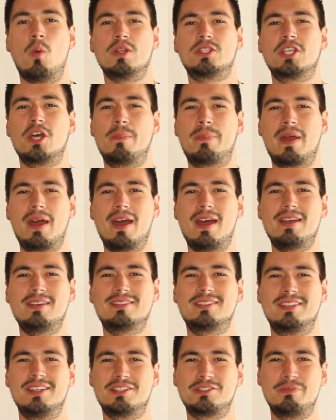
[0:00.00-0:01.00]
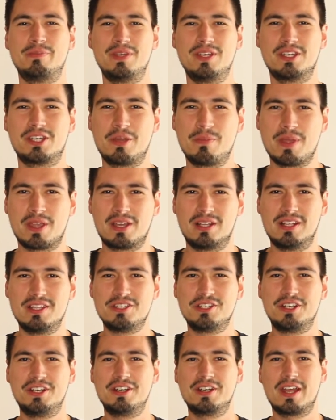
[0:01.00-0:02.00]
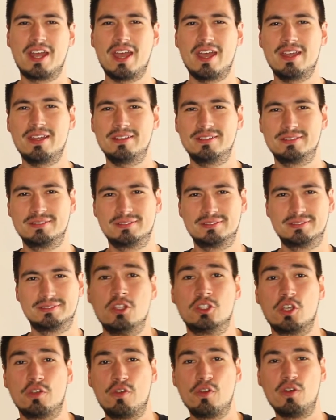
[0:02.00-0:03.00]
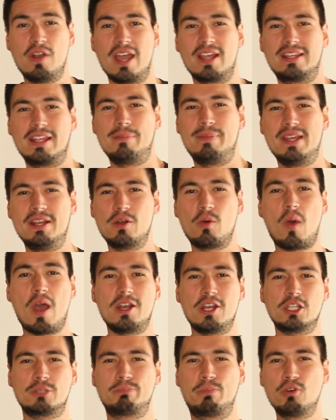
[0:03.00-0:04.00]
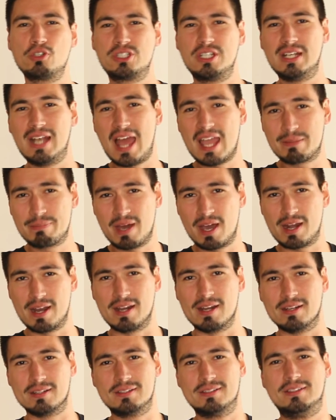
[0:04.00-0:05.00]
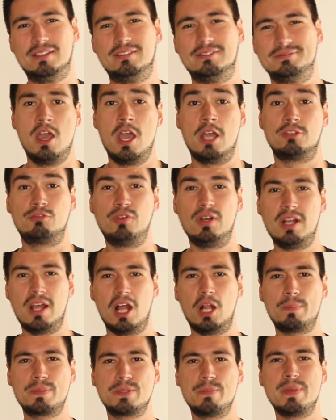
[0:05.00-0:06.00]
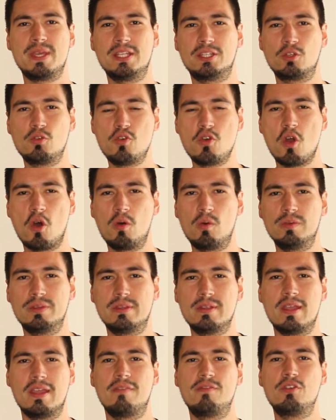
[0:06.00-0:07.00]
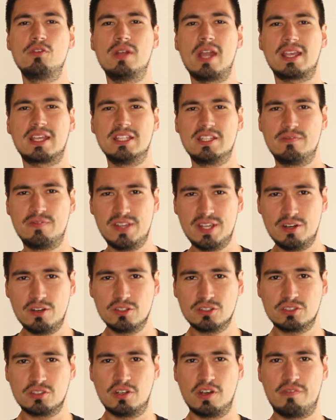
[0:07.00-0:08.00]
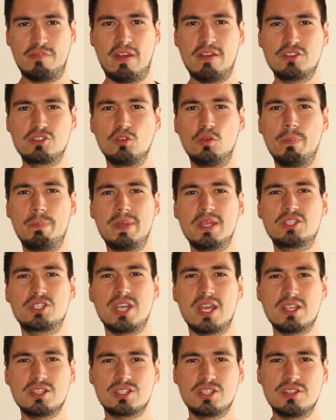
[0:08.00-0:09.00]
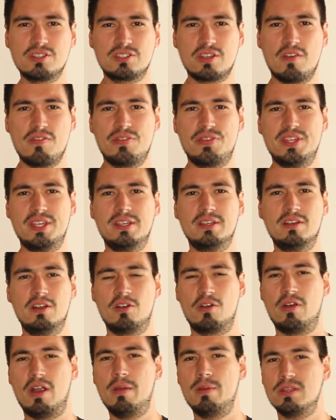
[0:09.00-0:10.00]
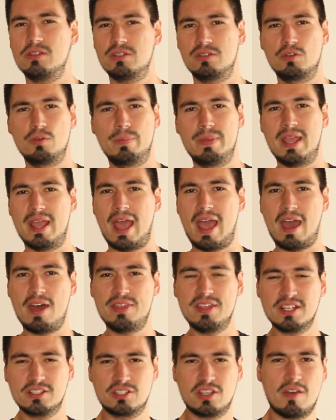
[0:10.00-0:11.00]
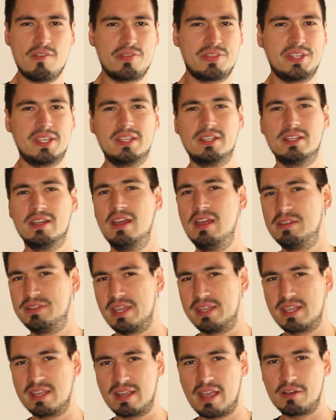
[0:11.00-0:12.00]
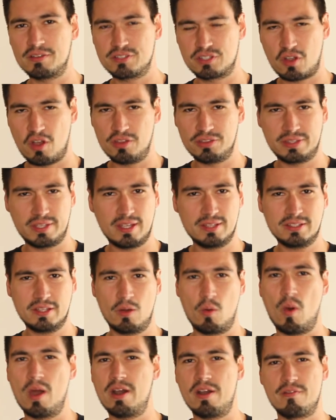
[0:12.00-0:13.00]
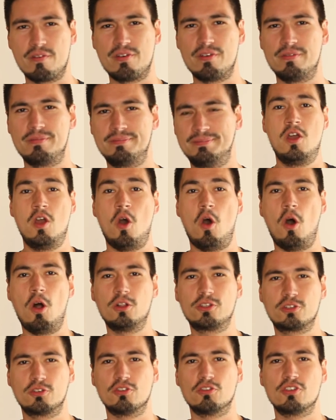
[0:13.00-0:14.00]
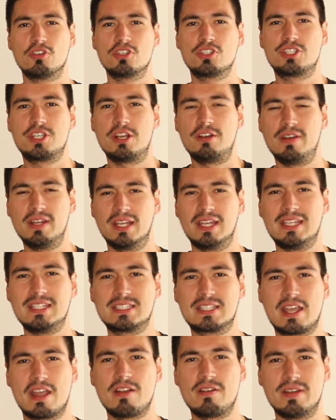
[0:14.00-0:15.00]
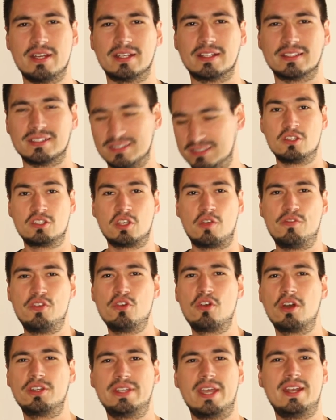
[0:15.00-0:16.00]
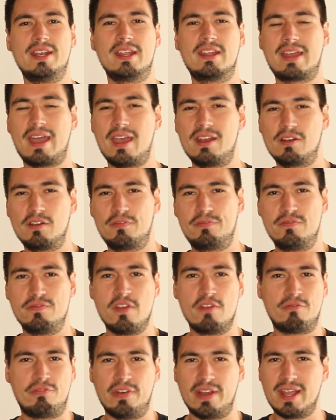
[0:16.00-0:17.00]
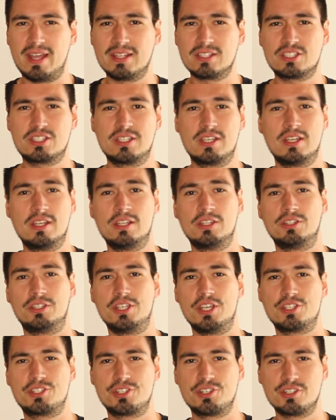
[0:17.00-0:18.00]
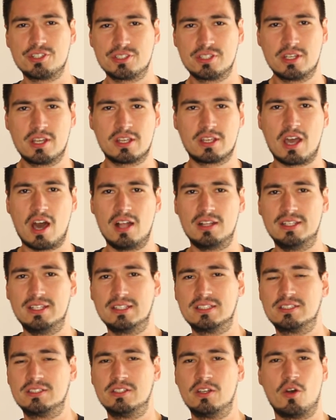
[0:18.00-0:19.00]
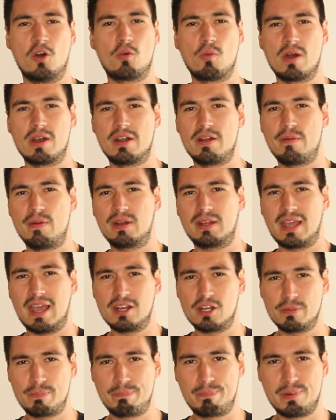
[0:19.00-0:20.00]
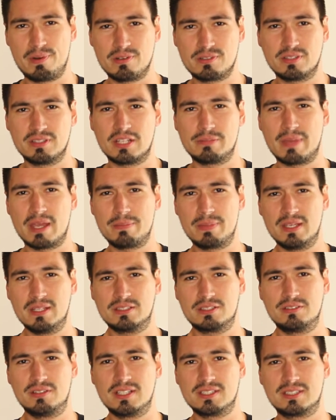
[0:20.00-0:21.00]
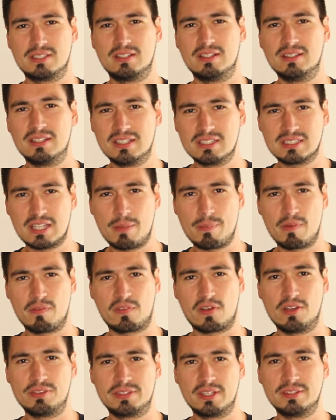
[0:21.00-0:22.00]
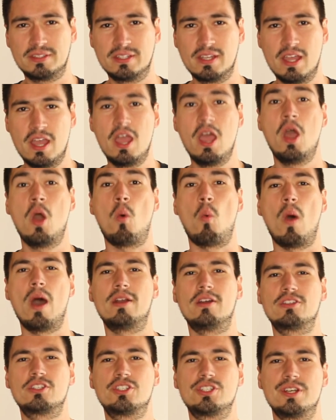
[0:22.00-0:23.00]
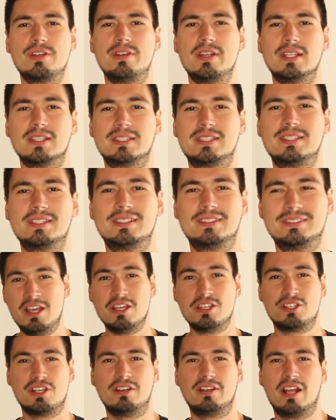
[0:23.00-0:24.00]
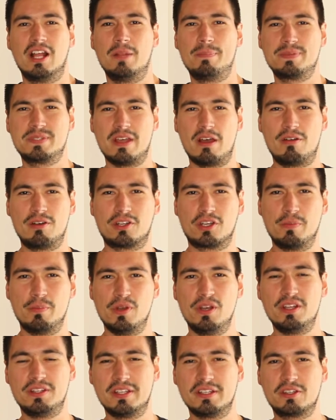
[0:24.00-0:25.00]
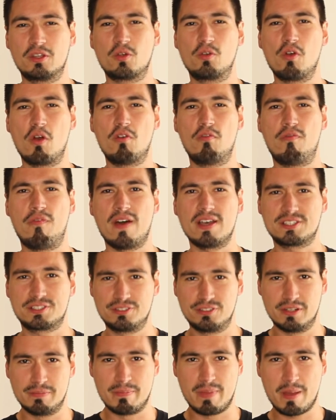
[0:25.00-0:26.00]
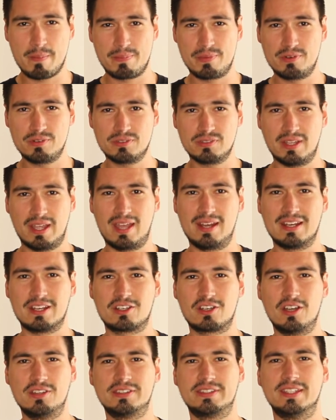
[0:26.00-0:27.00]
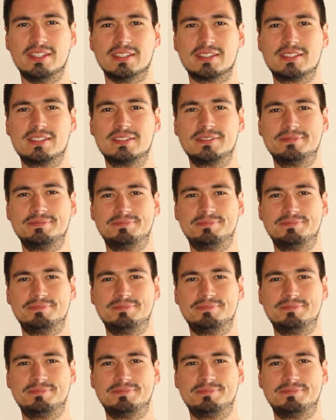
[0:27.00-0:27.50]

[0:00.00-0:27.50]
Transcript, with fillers: What's up guys, it's me, Chemical Engineering Guy. So if you like the video, why not push the like button? It really helps me to know if you're liking the videos or if I should be changing something or I should be adding something, taking out content, whatever. Also, sharing is caring. So if you got any kind of friends, teachers, colleagues or whatever kind of person that might be interested in this type of content, why not share it? Sharing helps our community to grow faster in members and in content.